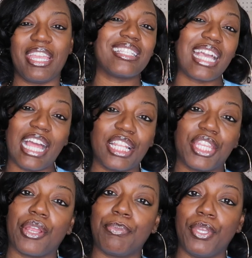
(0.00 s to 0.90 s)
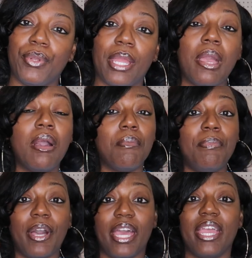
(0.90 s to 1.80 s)
It's kind of therapeutic,
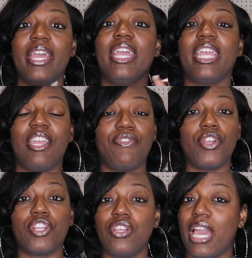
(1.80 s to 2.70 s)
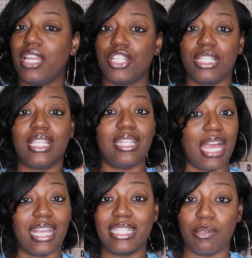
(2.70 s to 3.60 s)
but if you're trying to just
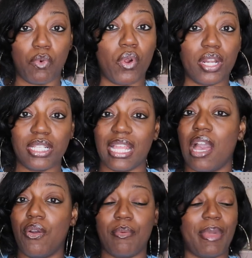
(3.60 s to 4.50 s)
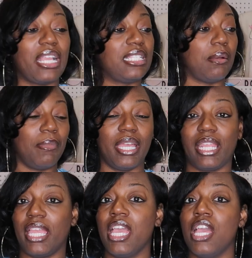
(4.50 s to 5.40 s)
knock some orders out, make some
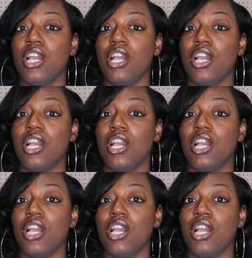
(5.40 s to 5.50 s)
money,